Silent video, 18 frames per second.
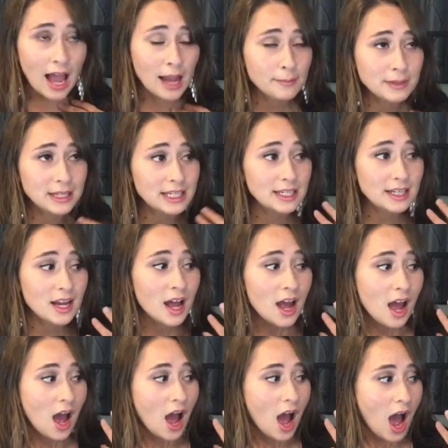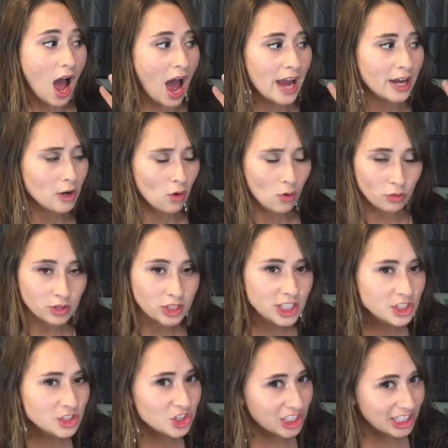I mean, I
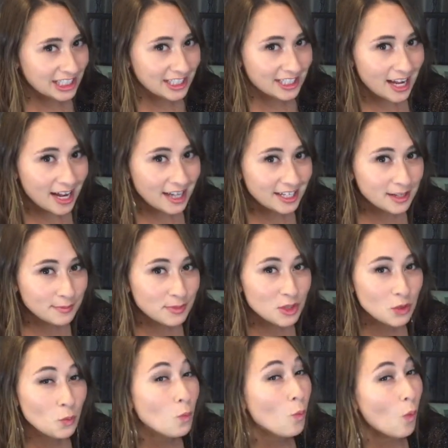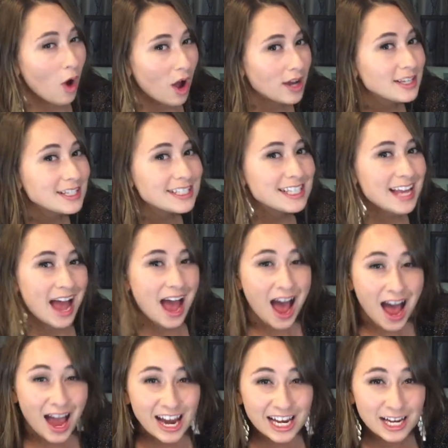only cheated on him the one
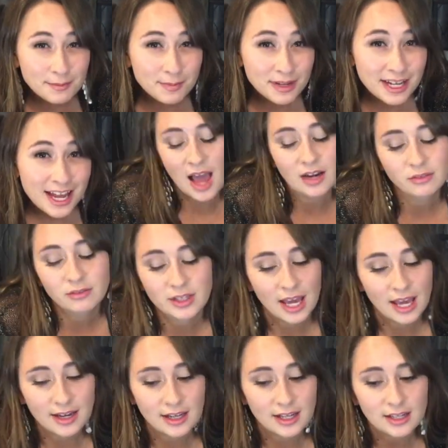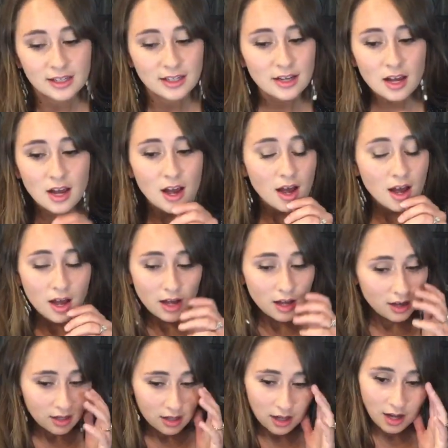time. I don't get it.
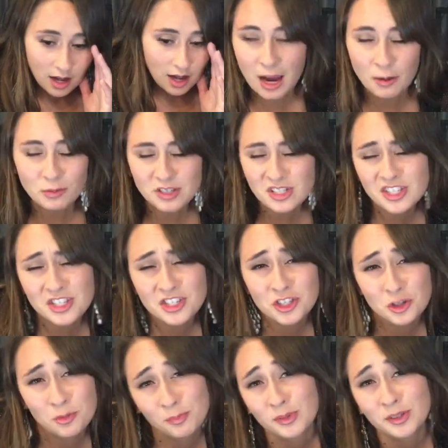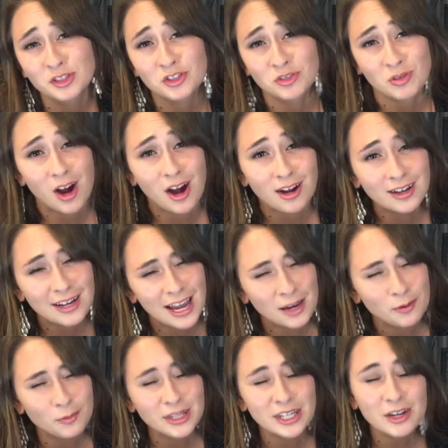I was super drunk
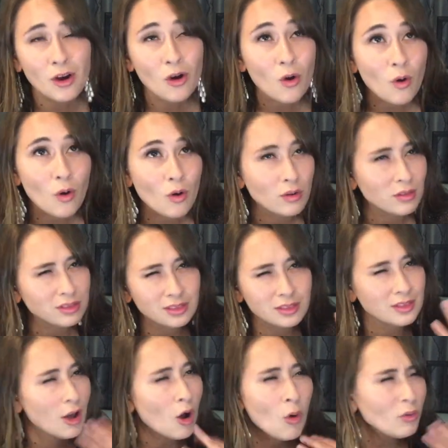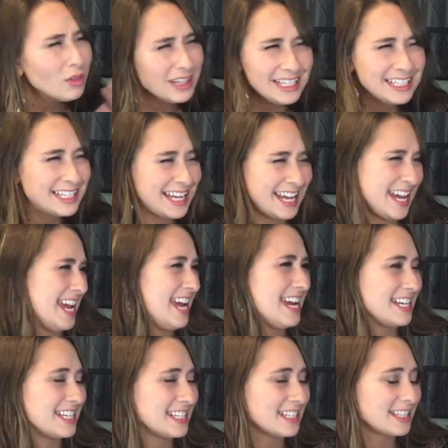and we only
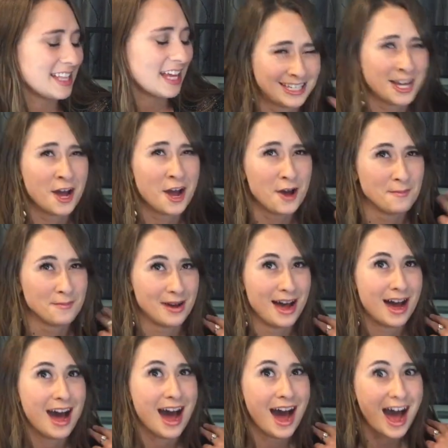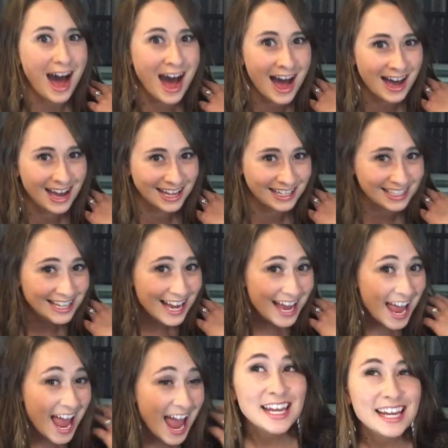kissed. Like, come on.
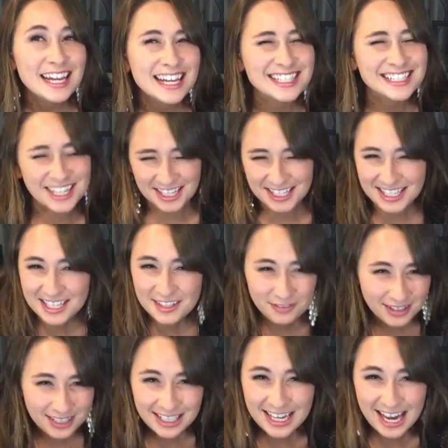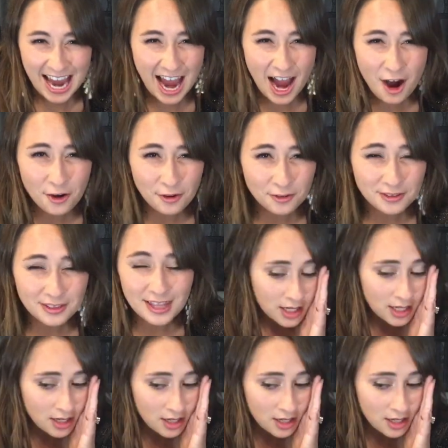It doesn't even count.